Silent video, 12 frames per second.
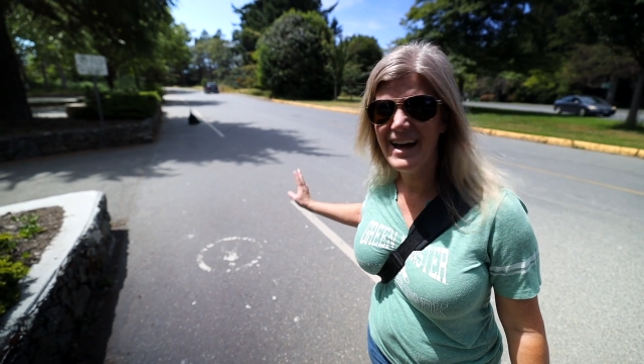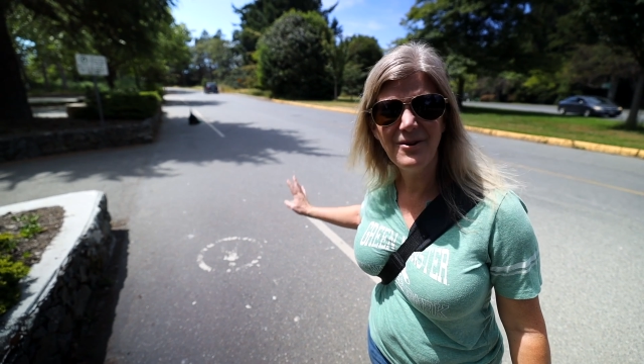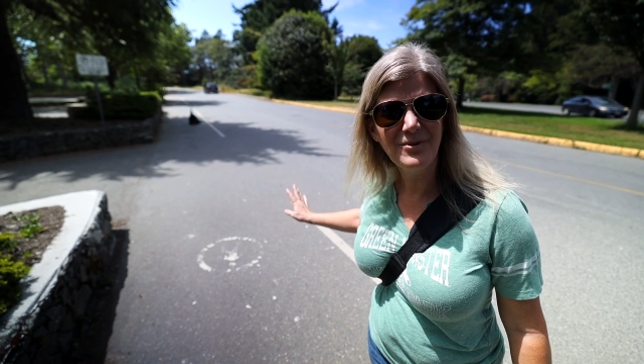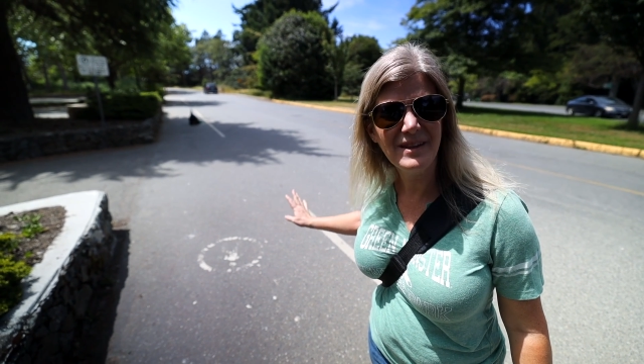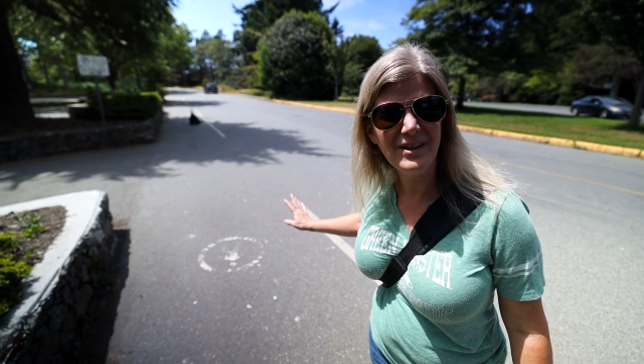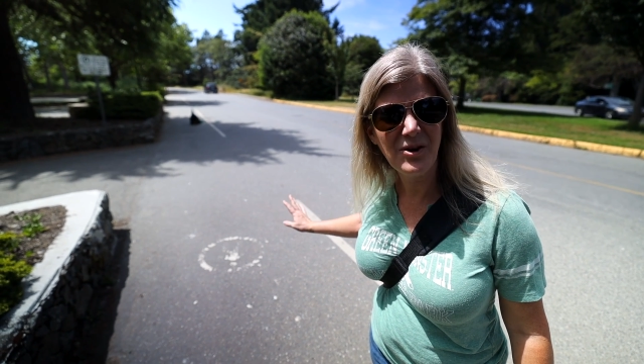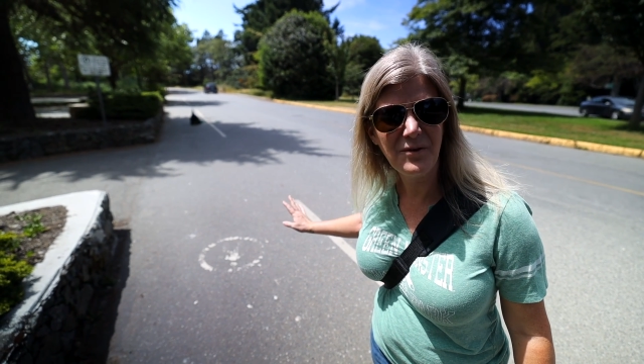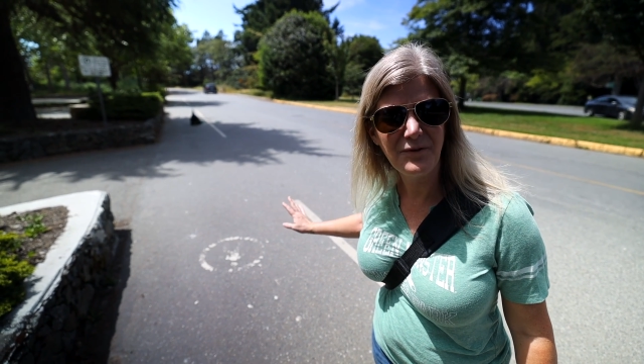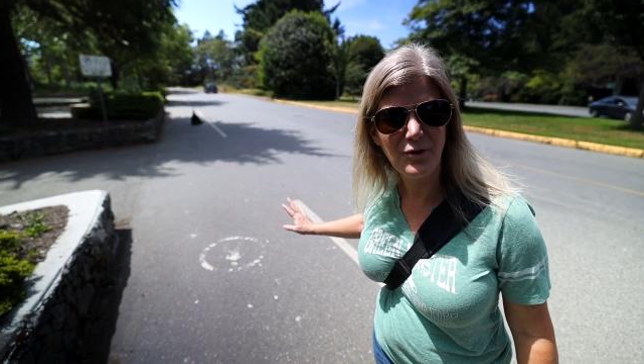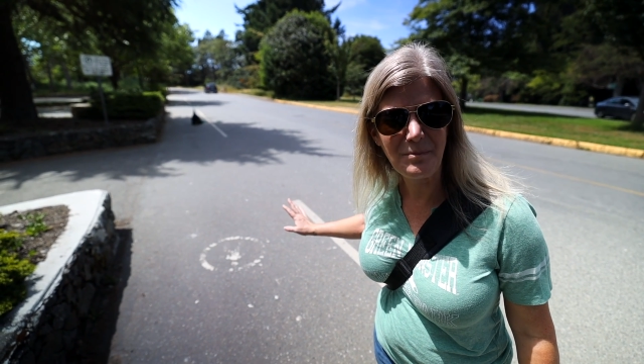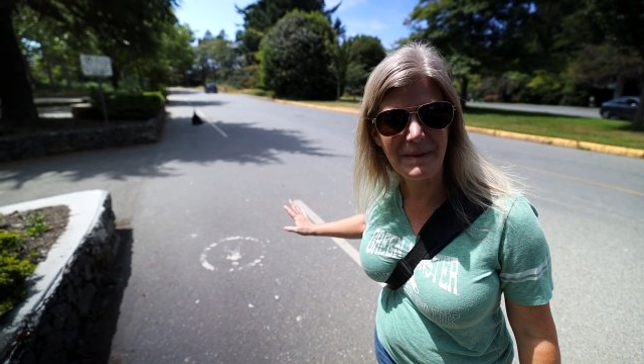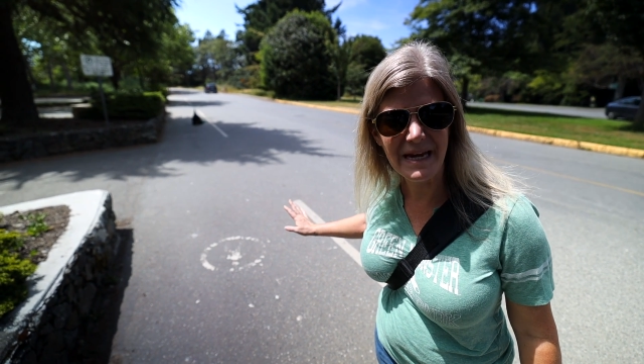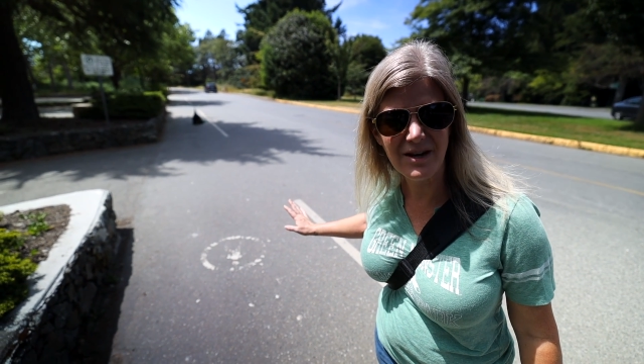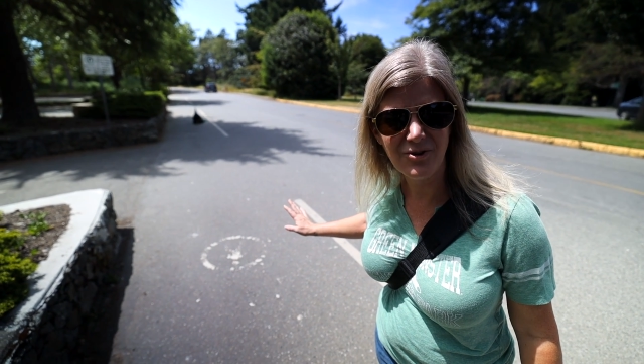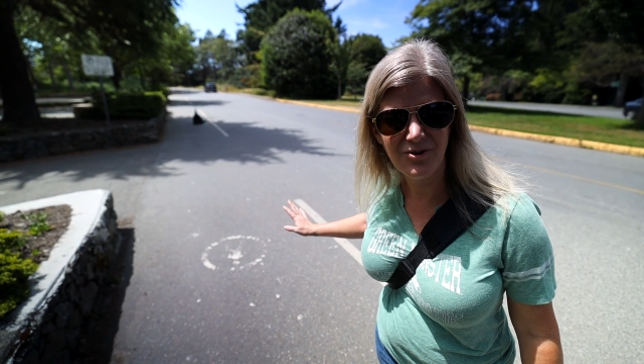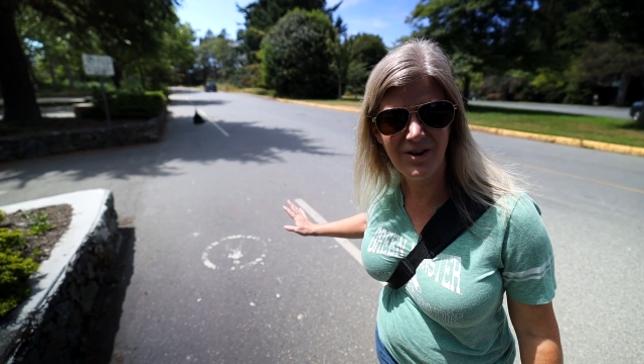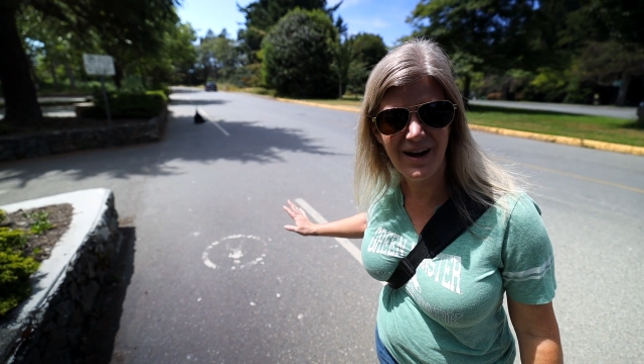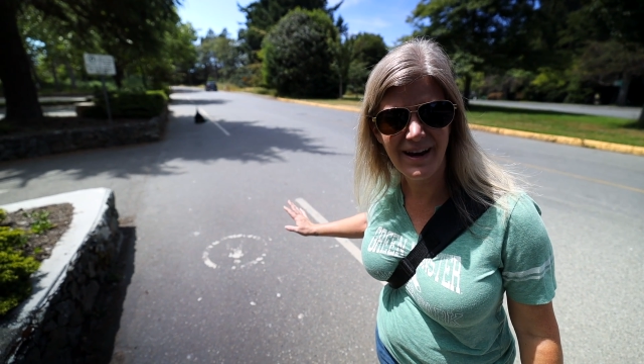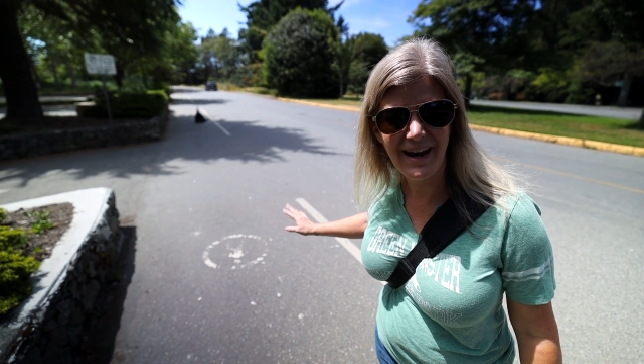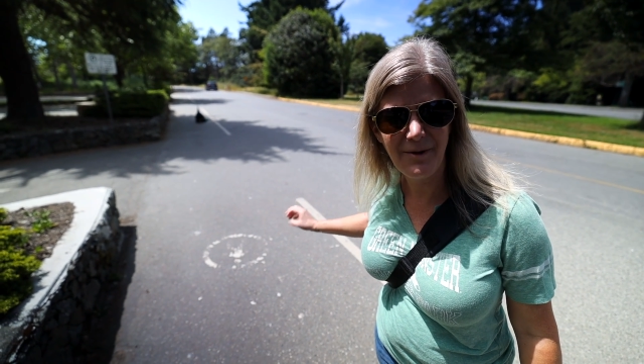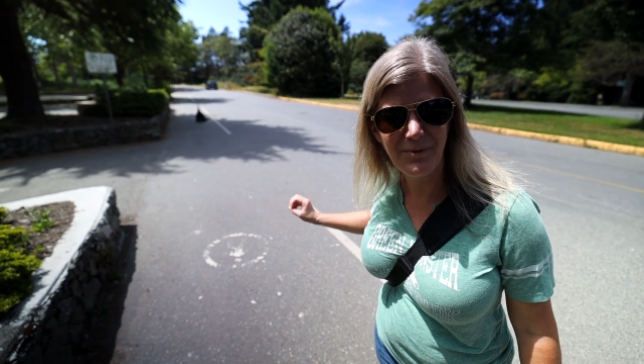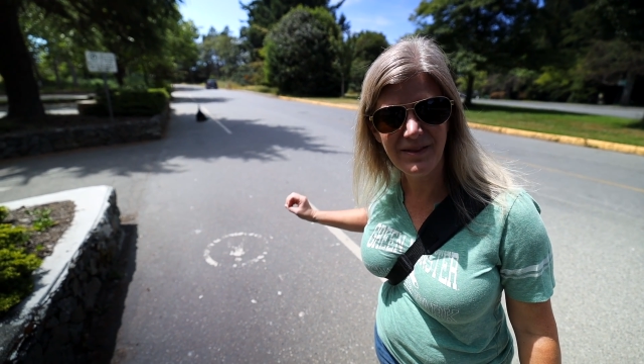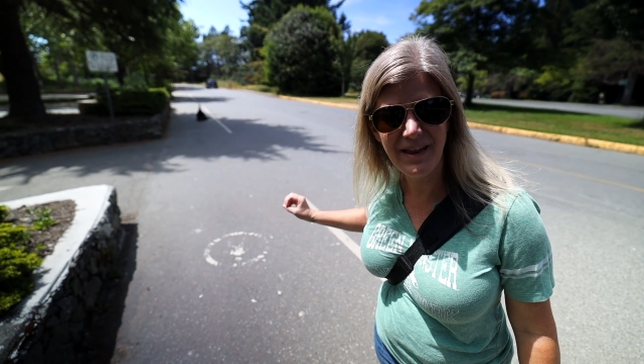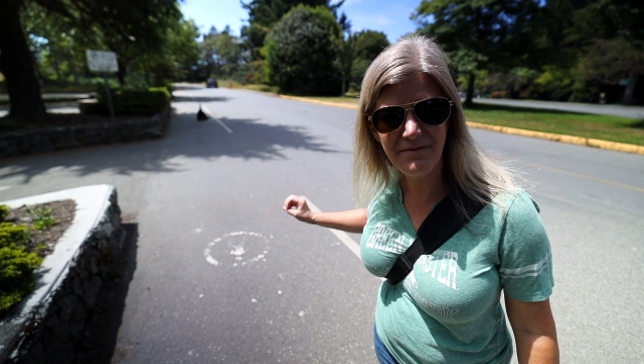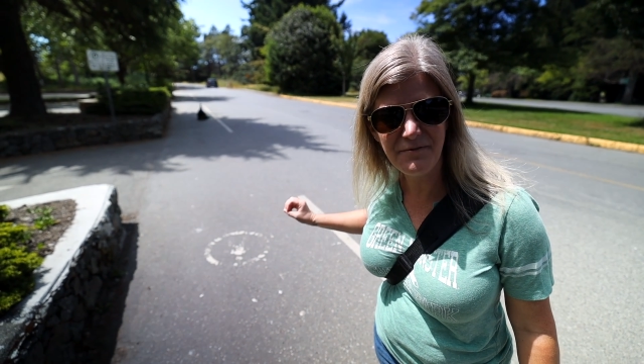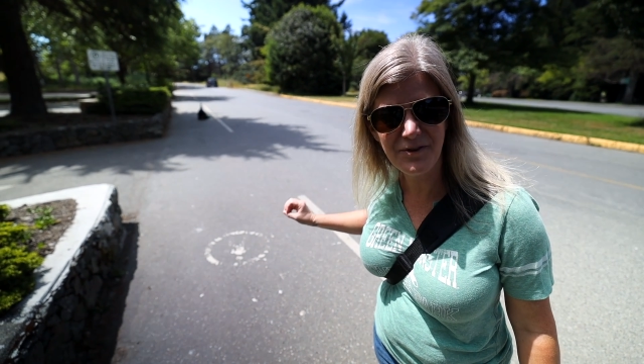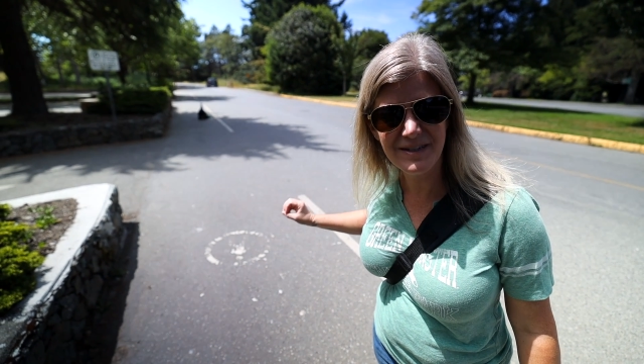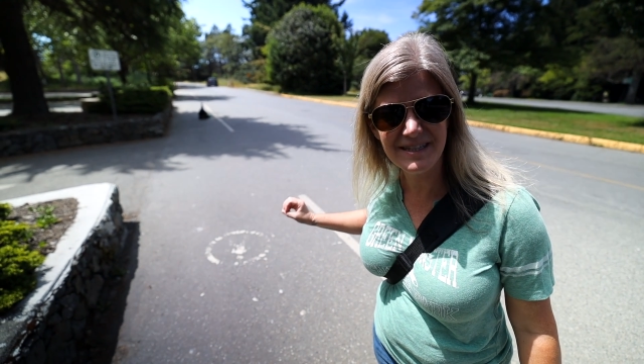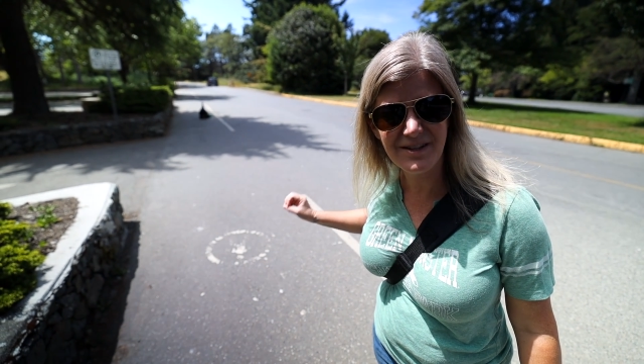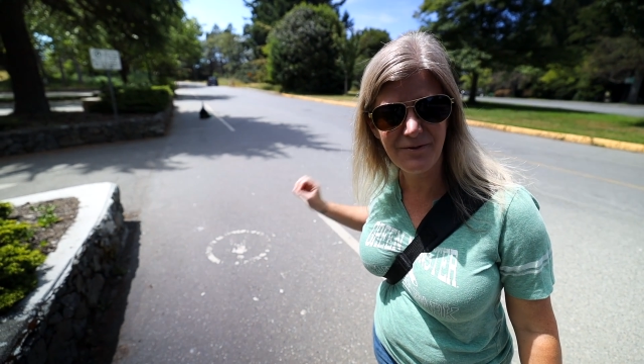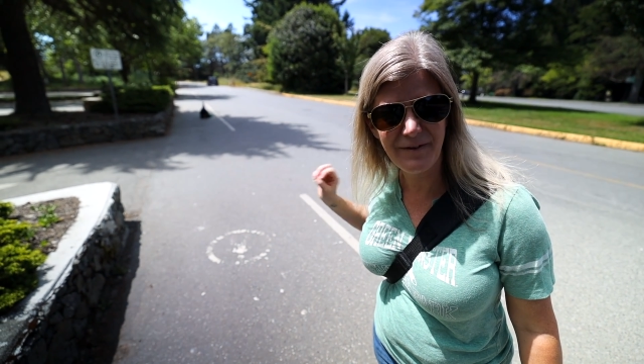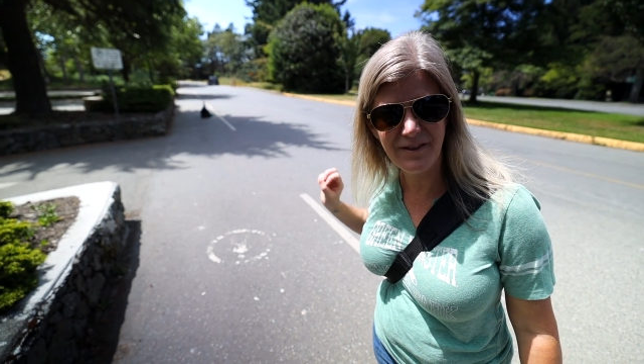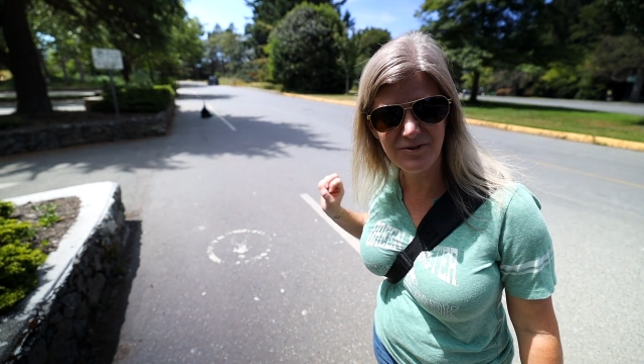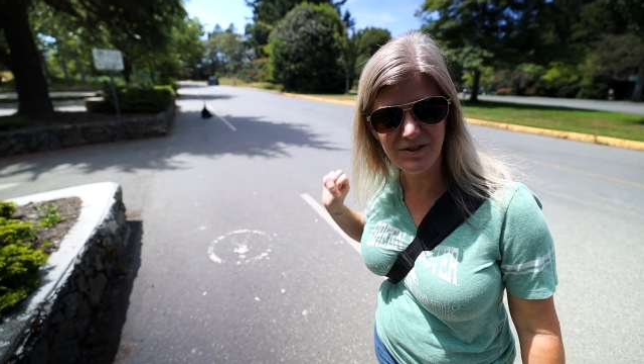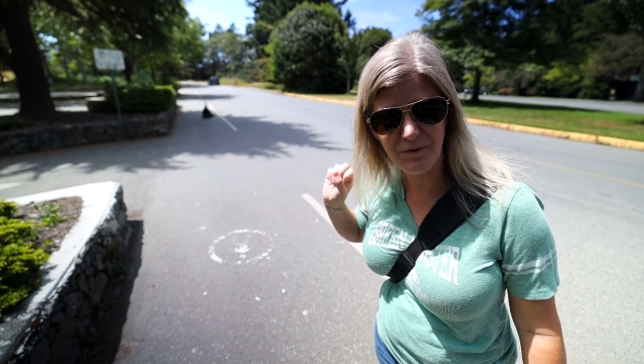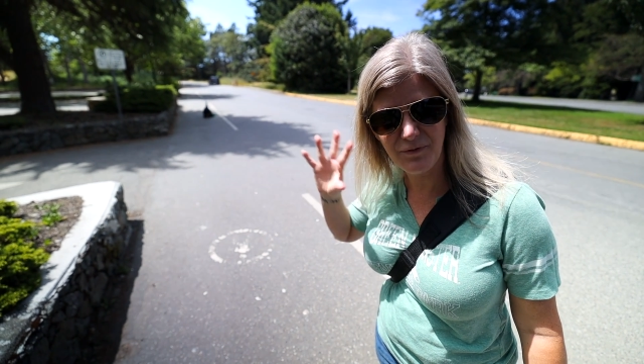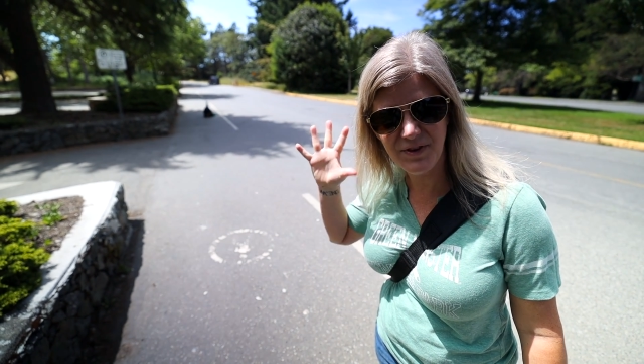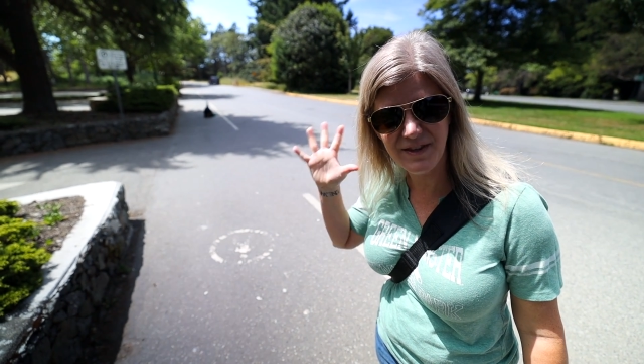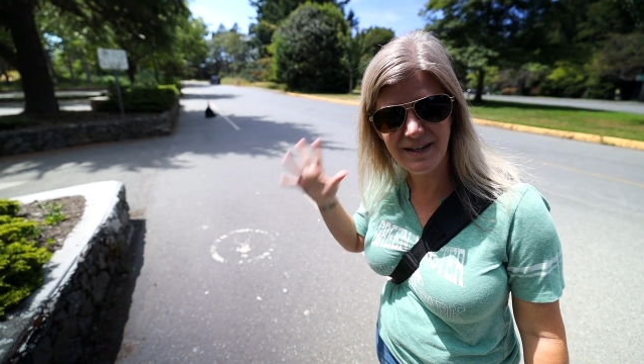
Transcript: don't really know if they're mean or not. I would love for his little feather stuff,